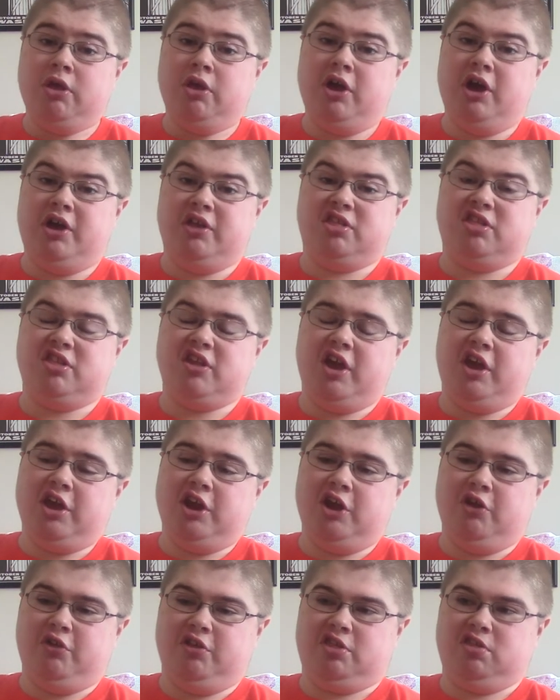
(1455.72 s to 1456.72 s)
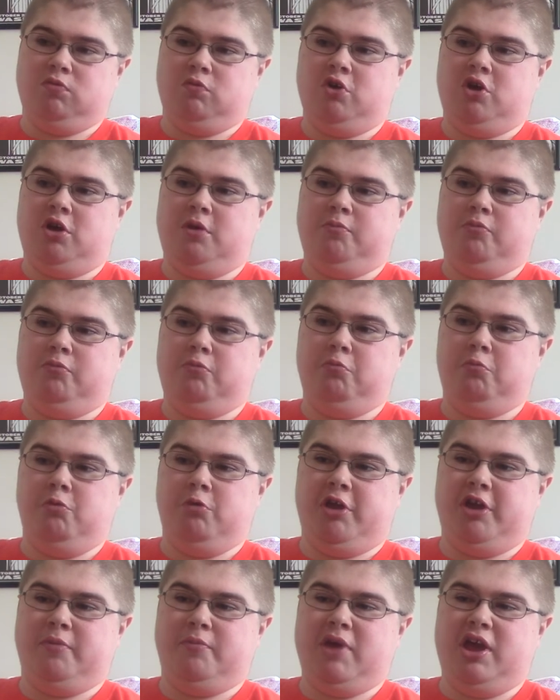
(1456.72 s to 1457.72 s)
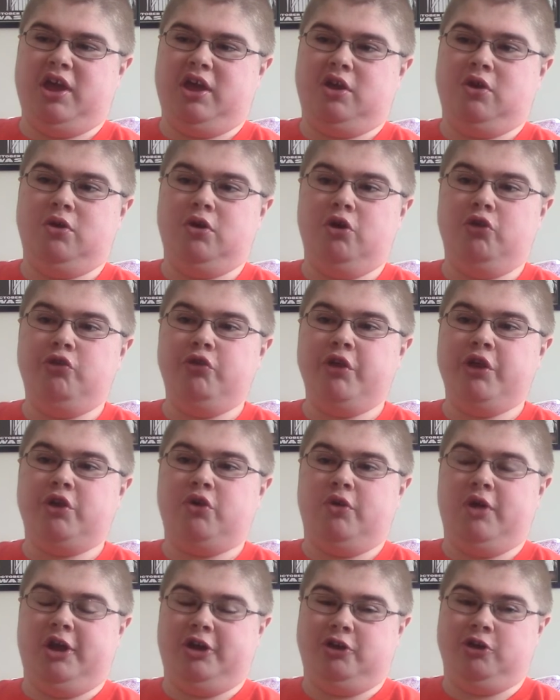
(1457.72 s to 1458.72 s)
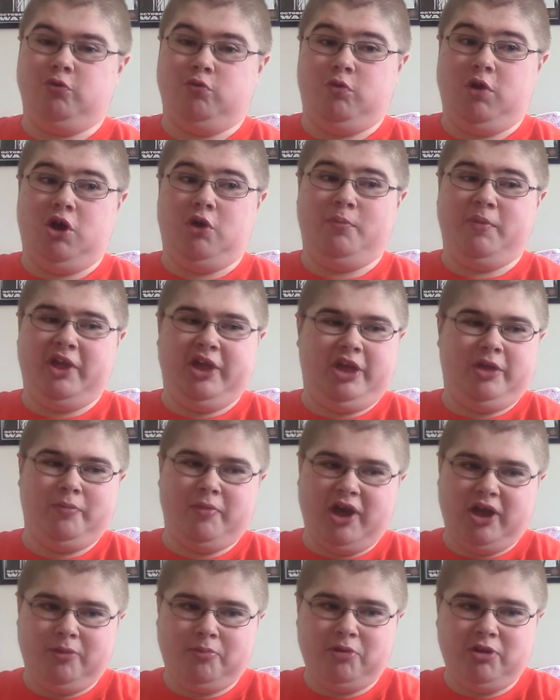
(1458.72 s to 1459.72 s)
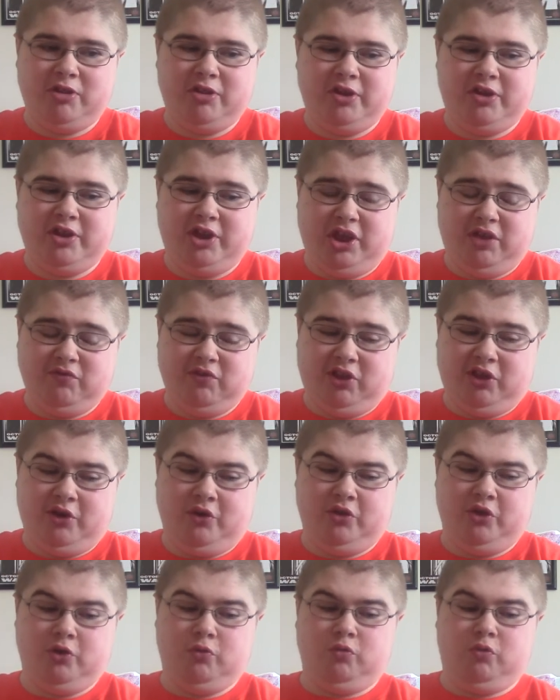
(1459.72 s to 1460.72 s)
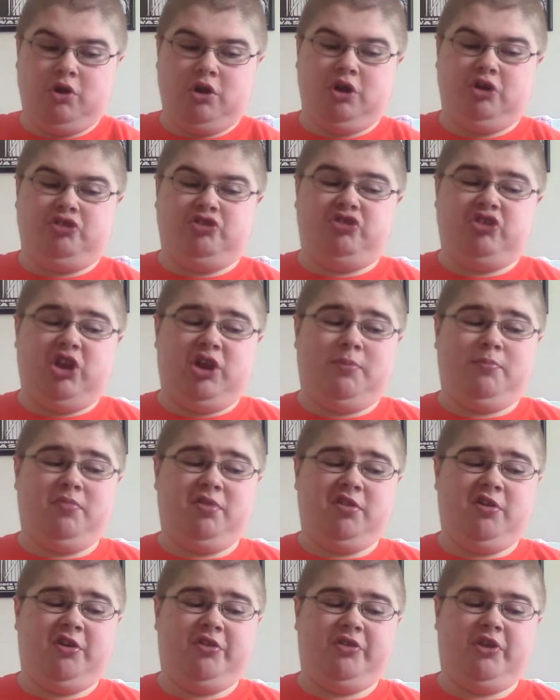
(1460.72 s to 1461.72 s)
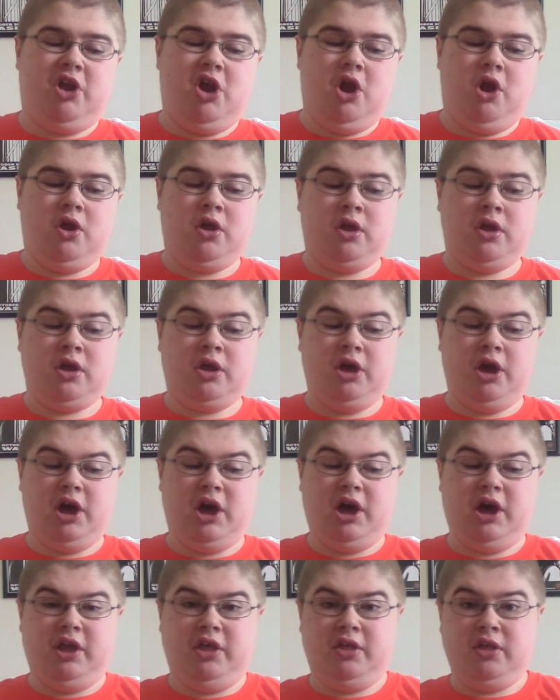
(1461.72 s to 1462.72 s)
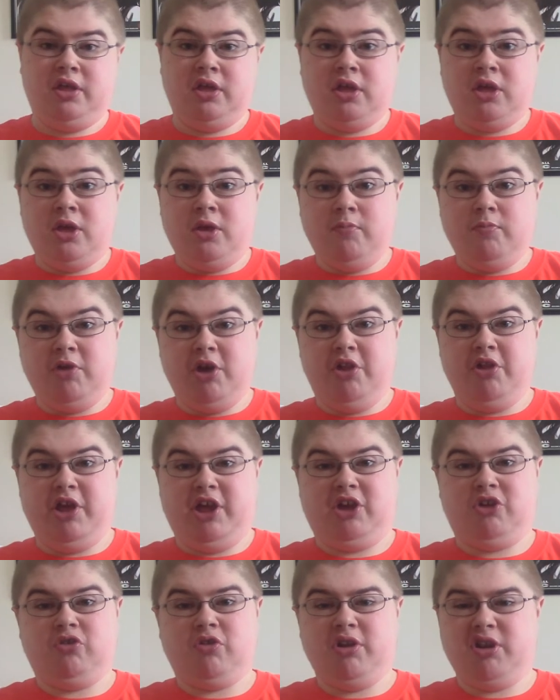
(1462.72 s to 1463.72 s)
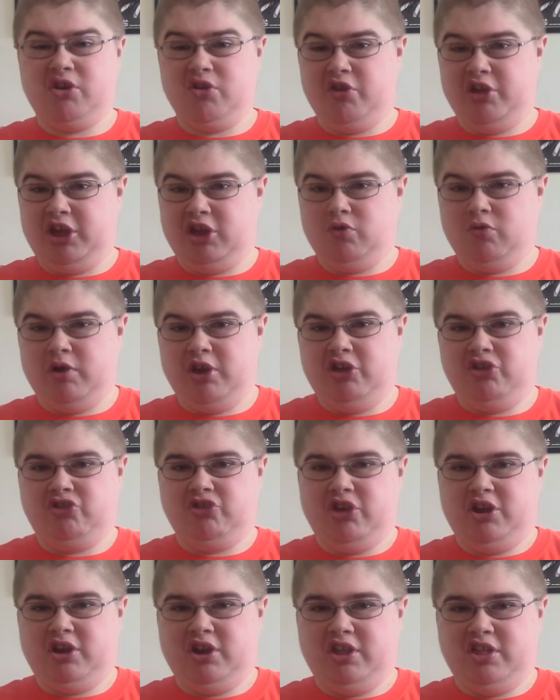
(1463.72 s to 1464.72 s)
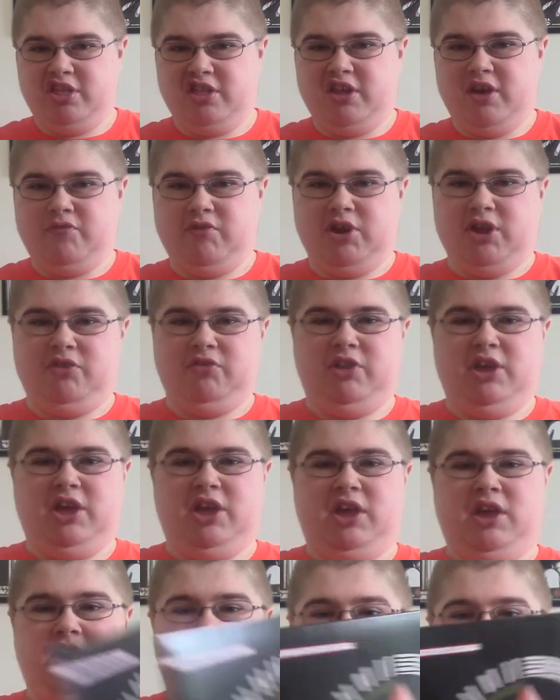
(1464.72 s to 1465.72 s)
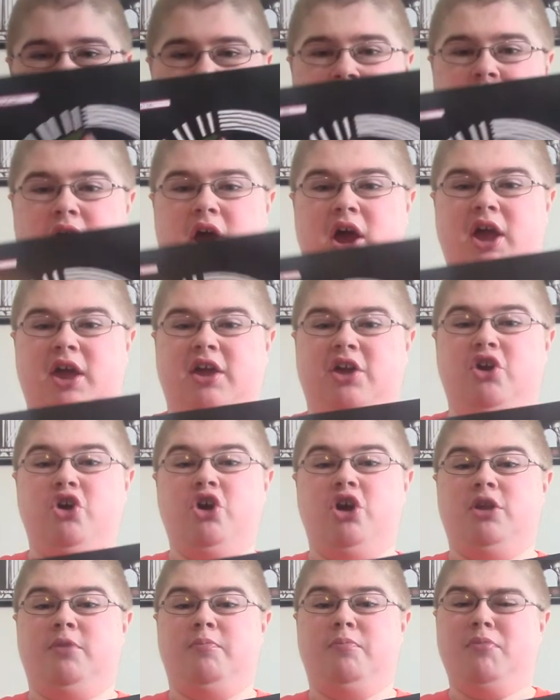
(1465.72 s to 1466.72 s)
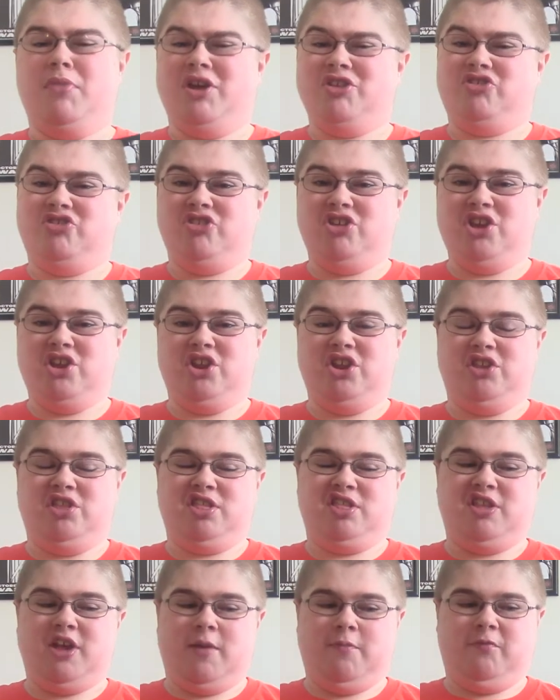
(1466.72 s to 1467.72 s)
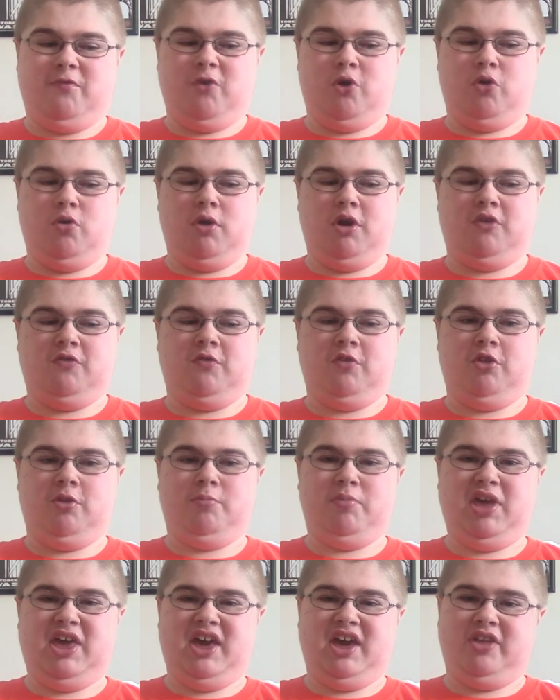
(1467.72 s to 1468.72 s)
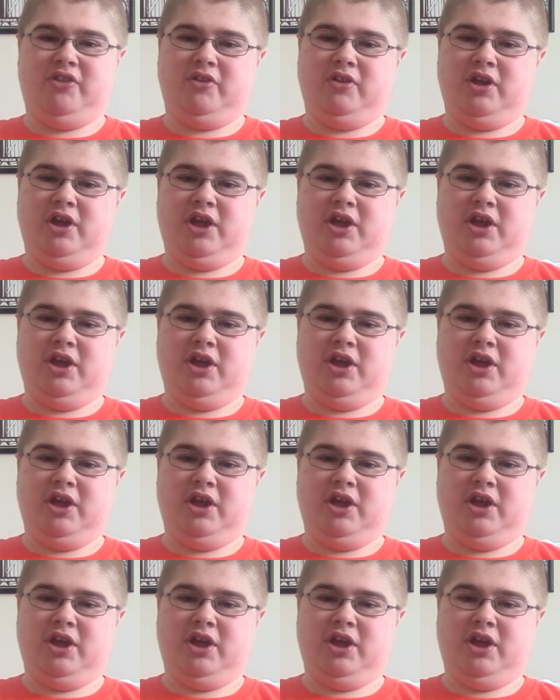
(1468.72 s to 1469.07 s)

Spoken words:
Psychedelic Swamp Remake, a little underwhelming in my opinion, even though there were gems on there. But like Critical Equation is definitely a good, much needed step forward for the band,